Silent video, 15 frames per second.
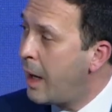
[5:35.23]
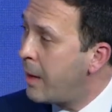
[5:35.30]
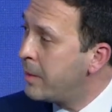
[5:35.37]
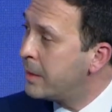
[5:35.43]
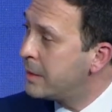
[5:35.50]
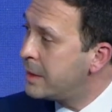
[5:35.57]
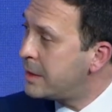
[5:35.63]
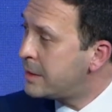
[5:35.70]
I
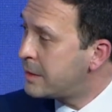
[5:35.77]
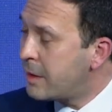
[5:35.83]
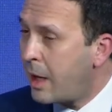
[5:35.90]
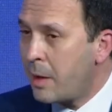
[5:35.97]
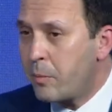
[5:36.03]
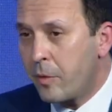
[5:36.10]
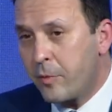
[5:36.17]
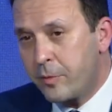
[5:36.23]
mean, this
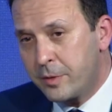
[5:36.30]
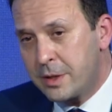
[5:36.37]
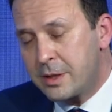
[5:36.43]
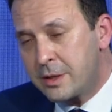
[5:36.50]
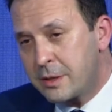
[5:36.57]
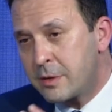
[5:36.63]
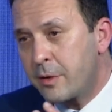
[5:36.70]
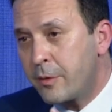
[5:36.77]
type of,
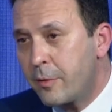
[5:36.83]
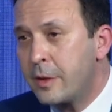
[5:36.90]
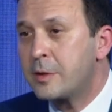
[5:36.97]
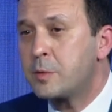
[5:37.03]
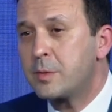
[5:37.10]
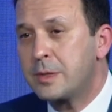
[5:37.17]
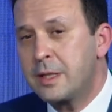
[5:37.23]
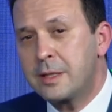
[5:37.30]
this,
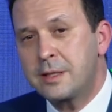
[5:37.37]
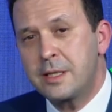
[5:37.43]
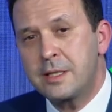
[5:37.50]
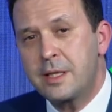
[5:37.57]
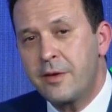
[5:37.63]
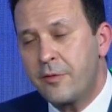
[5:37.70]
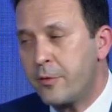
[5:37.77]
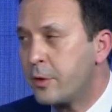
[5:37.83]
as, we, as they
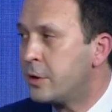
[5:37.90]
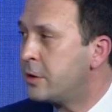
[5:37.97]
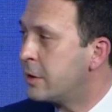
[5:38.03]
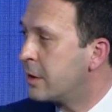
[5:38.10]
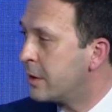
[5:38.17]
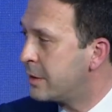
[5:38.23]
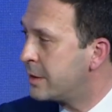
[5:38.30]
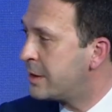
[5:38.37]
say,
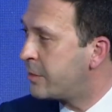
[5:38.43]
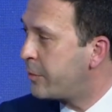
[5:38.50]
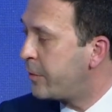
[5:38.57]
vertical, this